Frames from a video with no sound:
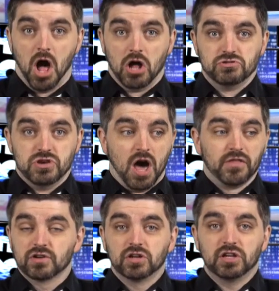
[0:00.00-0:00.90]

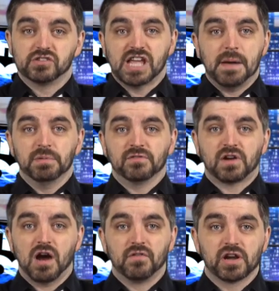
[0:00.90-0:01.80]
Another good example of
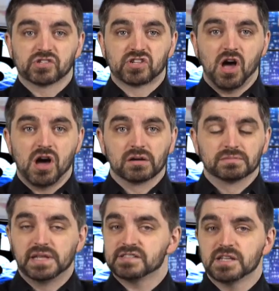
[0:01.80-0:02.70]
covering a song.
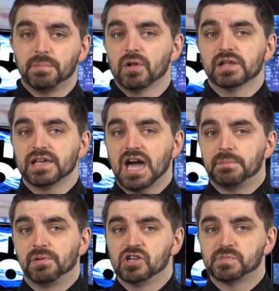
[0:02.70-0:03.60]
This is a bullying
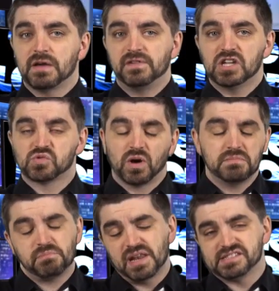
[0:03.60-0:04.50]
ad produced by
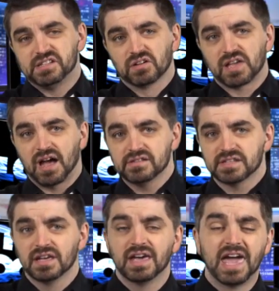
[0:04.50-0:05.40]
VH1, but it still counts.
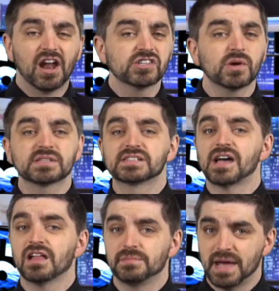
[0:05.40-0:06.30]
It also has a
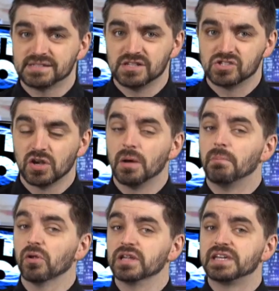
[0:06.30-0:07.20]
solid message.
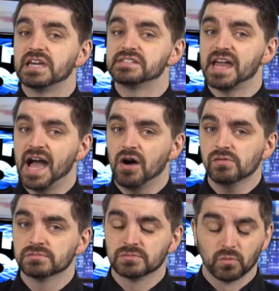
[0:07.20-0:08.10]
Bully kids
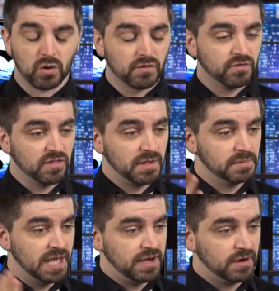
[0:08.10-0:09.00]
now, work for them
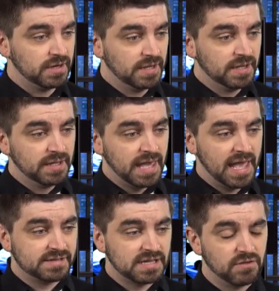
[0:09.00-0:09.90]
later.
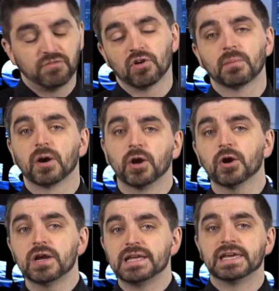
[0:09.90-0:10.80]
As a former
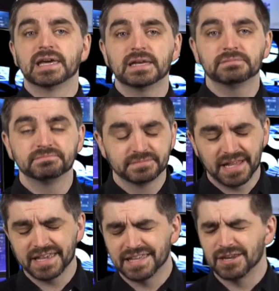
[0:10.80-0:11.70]
nerdy kid,
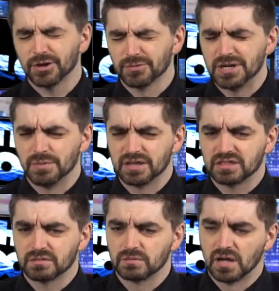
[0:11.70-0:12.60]
I can agree
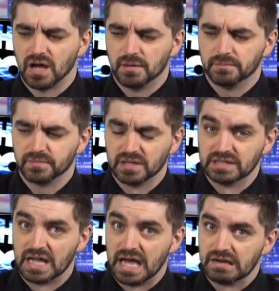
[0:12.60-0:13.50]
with um, a
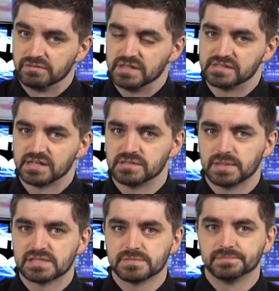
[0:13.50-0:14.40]
lot of these
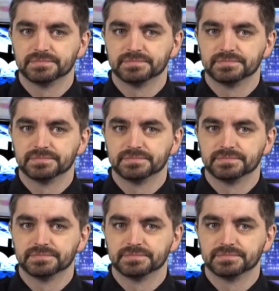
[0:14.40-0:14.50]
sentiments.